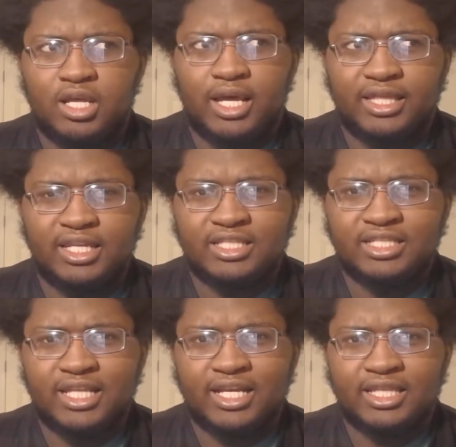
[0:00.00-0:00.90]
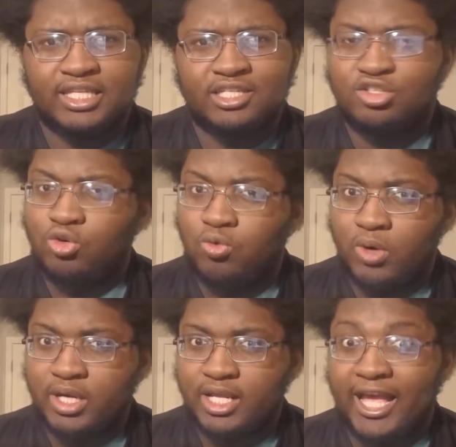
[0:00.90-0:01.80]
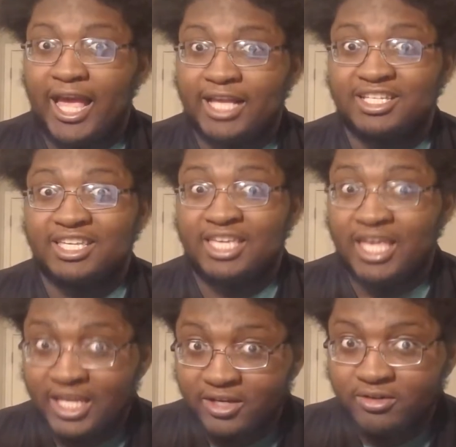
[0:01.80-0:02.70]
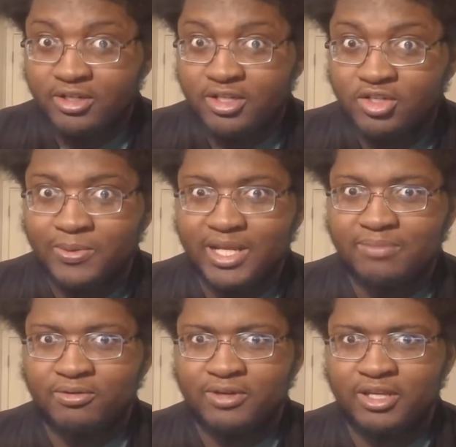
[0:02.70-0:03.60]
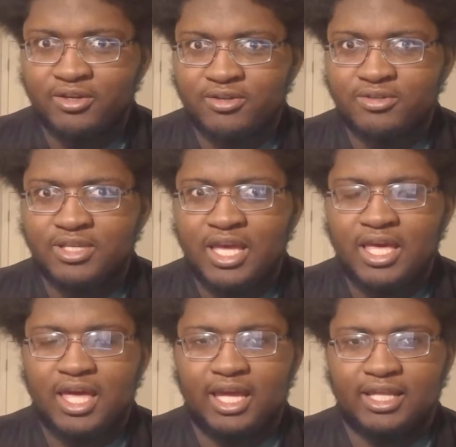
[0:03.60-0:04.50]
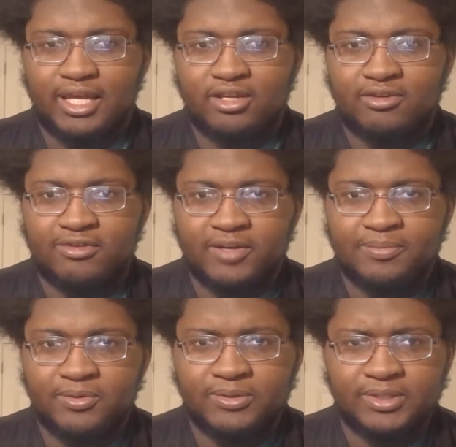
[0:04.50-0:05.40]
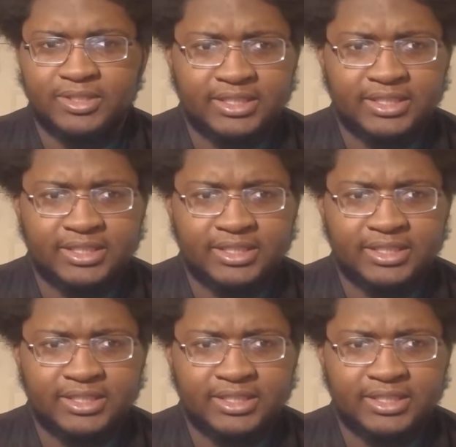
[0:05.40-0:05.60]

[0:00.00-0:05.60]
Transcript: I think they said like at least 20, like actually killed 20 pro heroes and like crippled,